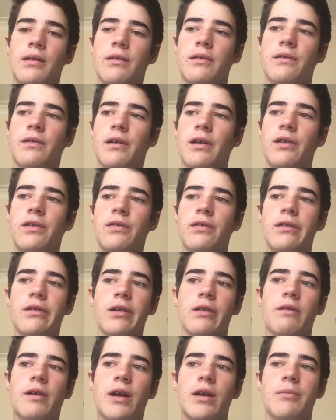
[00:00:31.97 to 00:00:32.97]
Trees are
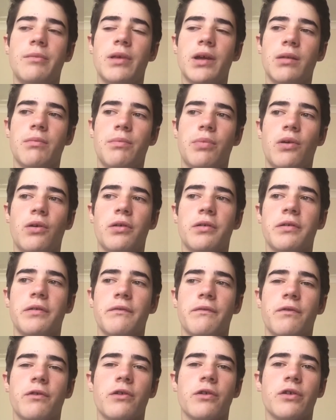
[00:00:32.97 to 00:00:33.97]
incredibly important
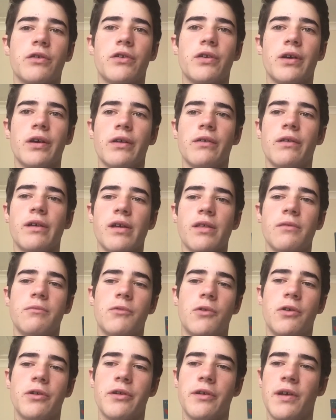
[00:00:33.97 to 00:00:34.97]
for recycling the
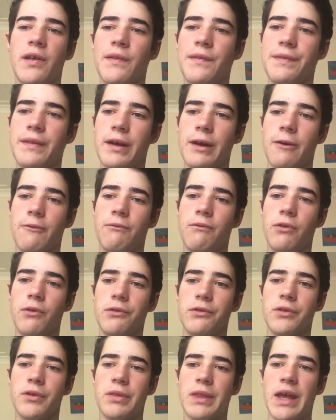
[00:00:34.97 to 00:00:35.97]
water that
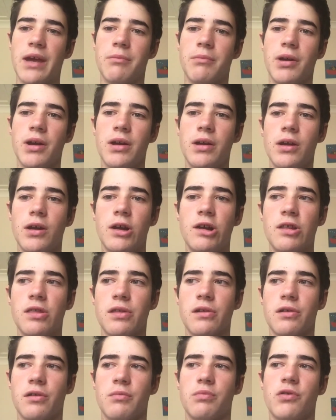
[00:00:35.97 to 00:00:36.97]
falls on them
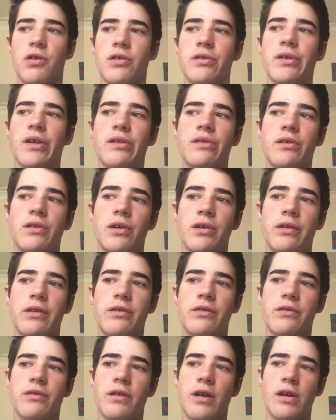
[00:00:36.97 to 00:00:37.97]
through a process known
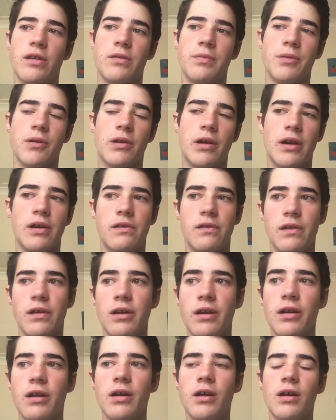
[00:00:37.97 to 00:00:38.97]
as
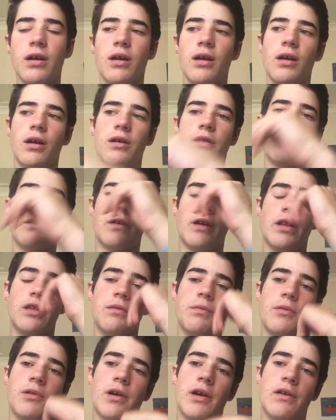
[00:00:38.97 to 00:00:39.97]
transpiration.
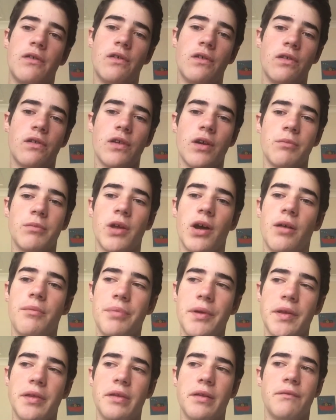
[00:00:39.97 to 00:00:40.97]
Transpiration, summed
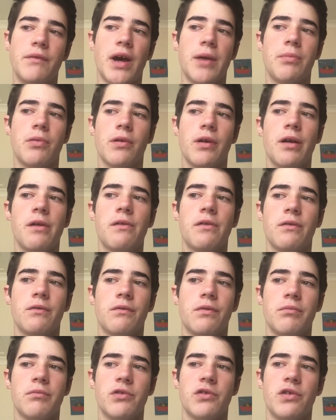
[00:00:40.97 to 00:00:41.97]
up, is evaporation
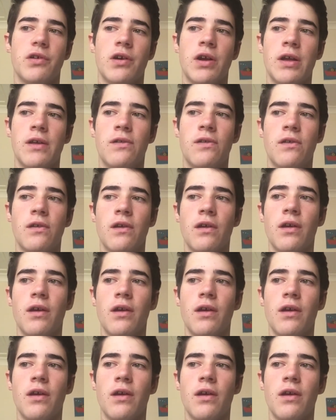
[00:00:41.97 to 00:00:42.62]
from trees.